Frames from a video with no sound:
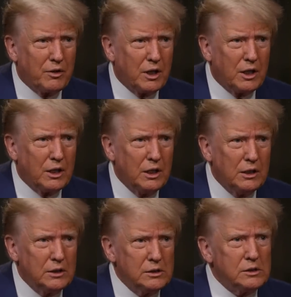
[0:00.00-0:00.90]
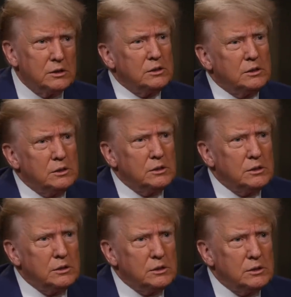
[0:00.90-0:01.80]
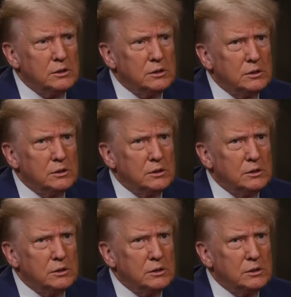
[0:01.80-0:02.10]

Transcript: a lot. And you're saying that wouldn't happen under you?